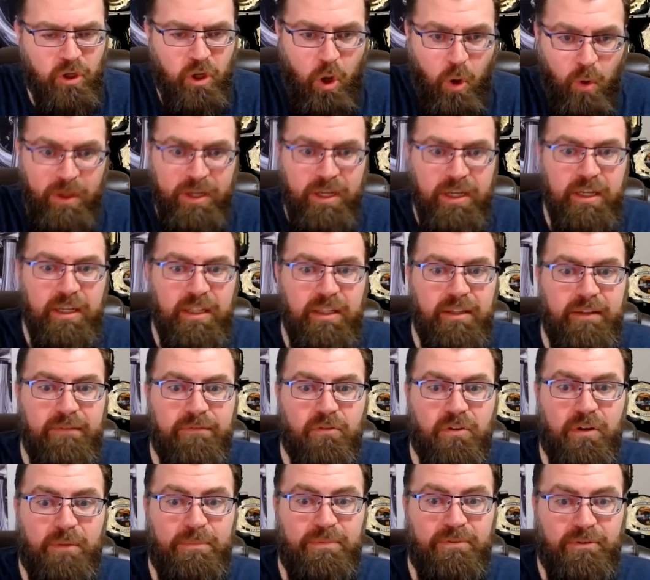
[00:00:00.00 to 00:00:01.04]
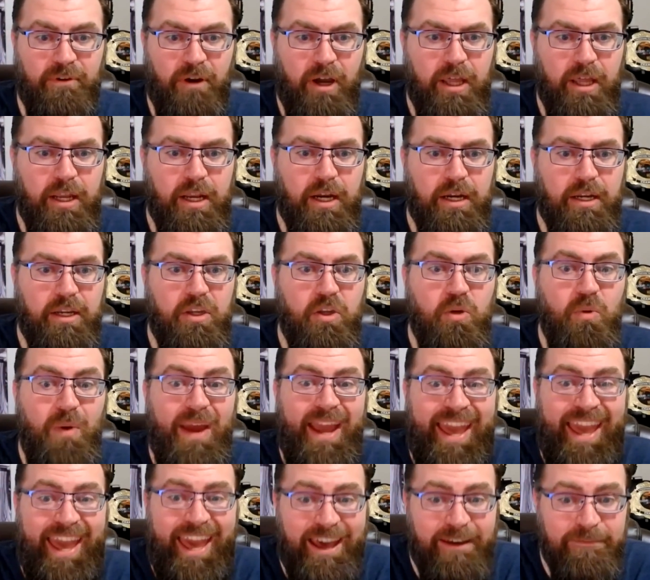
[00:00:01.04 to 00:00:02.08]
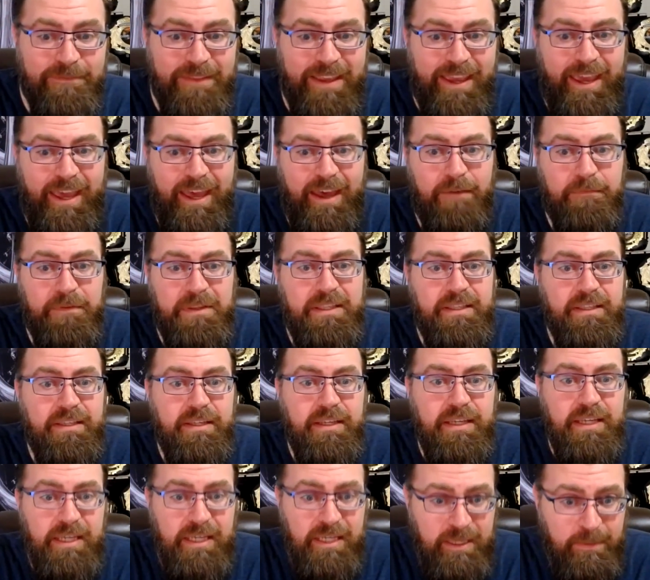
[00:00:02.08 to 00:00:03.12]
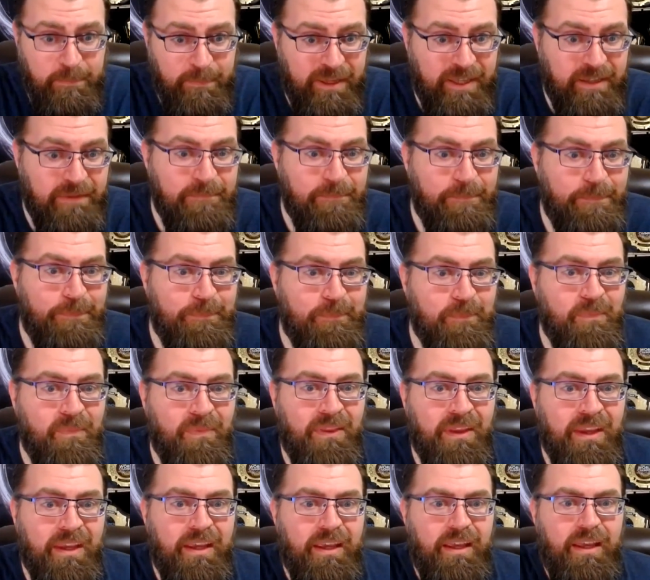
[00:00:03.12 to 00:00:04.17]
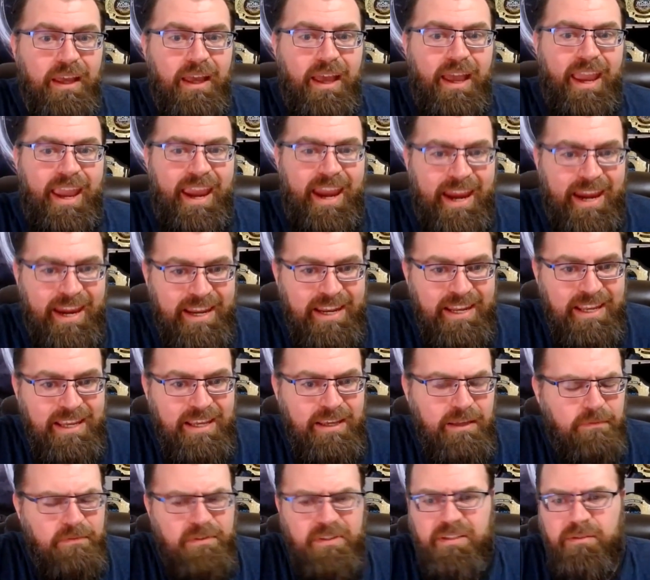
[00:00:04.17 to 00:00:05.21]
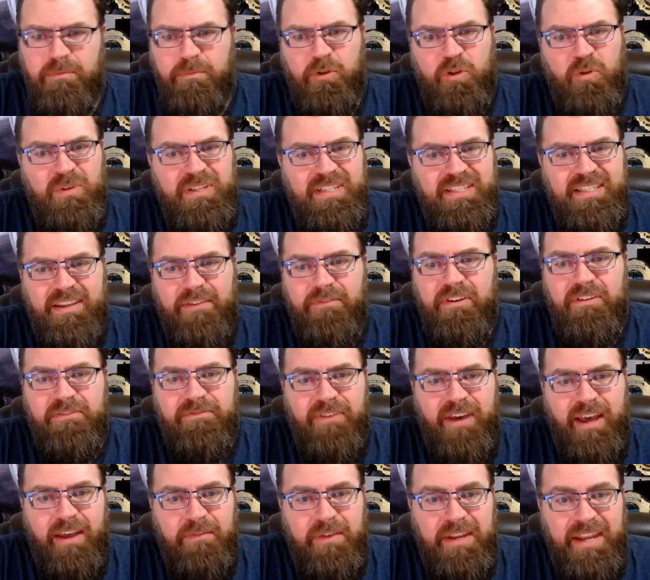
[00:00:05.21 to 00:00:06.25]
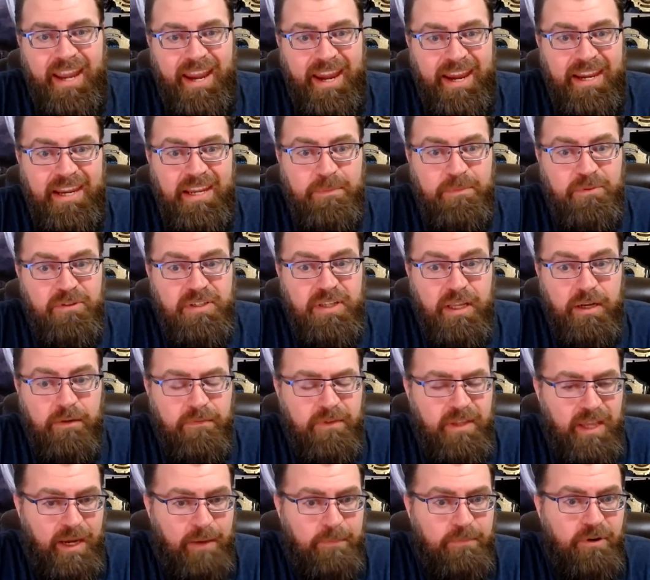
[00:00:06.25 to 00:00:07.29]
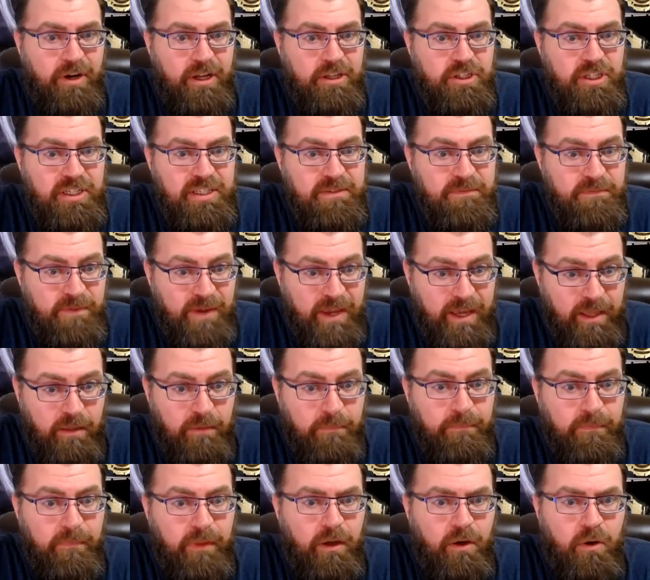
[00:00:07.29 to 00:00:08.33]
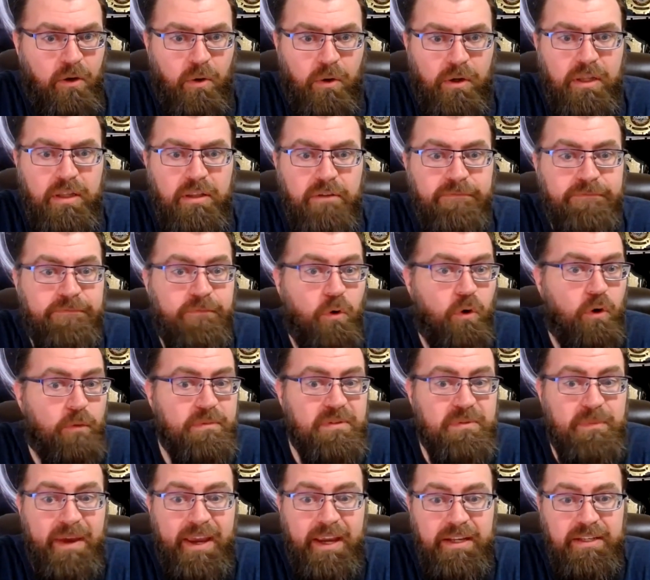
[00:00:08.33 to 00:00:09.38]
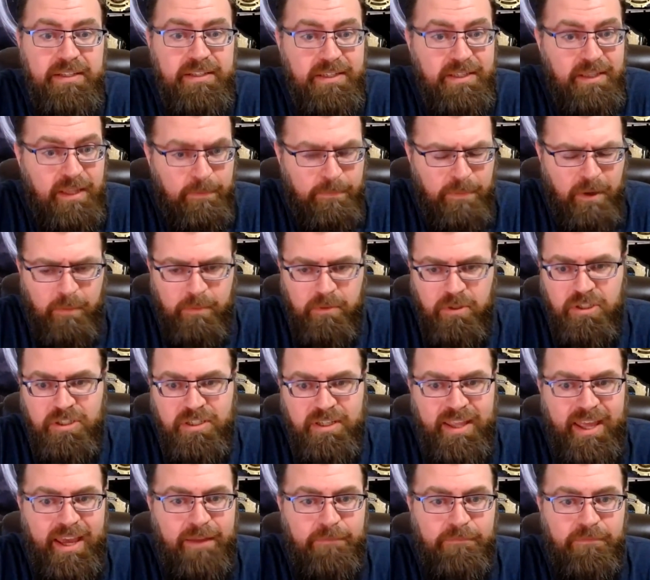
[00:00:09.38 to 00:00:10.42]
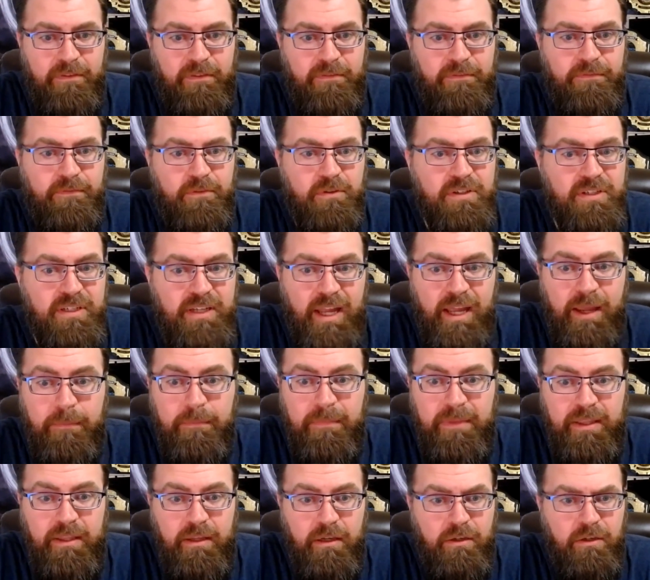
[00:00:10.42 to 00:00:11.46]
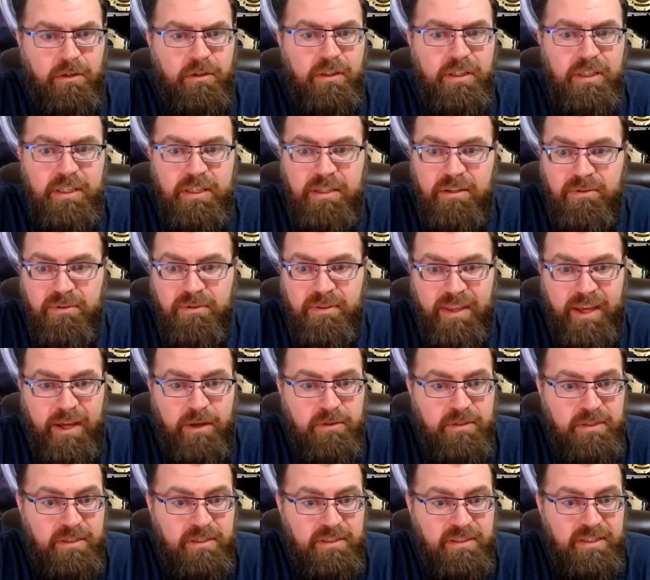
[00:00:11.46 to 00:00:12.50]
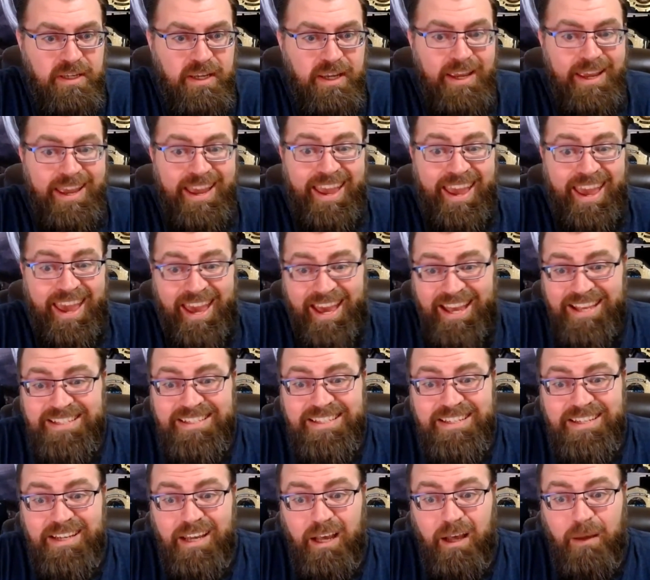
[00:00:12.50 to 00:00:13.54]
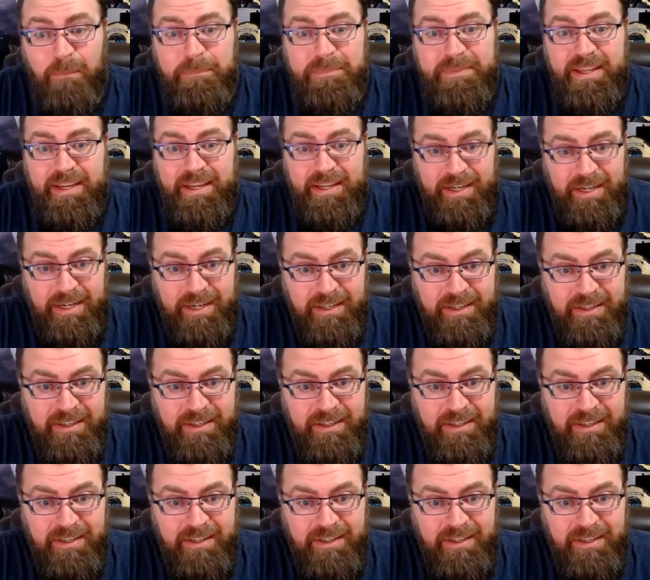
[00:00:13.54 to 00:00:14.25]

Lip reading: going to deliver a product, you have to have a team. 80 between 75 and 80% of tech projects fail. According to Forbes magazine, they published that for the first time in the early 2000s. Hasn't updated